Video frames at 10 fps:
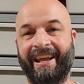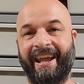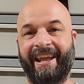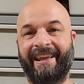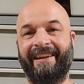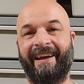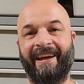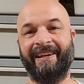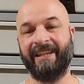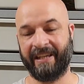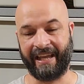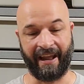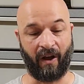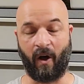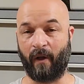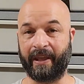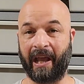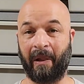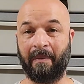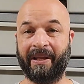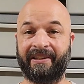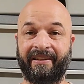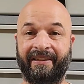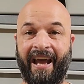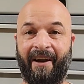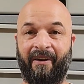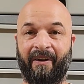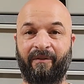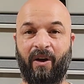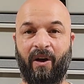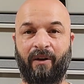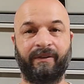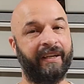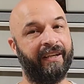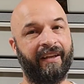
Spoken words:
and kind of all the elements that are involved.